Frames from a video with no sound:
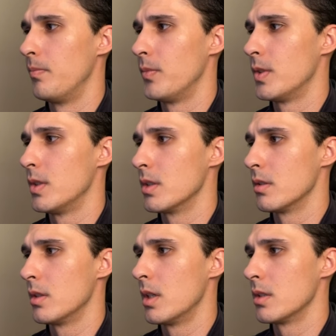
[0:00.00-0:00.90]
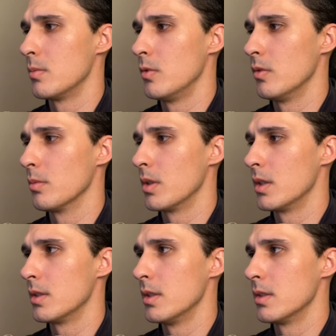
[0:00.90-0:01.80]
just a lot smoother
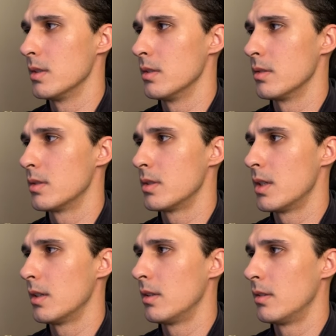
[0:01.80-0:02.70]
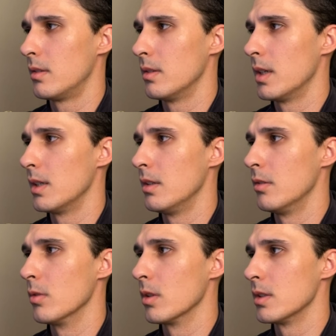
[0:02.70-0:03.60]
process, and it's just not a good idea to
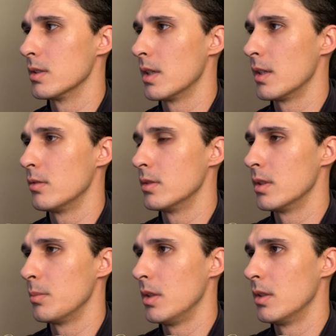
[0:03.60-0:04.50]
work in cycles. I mean,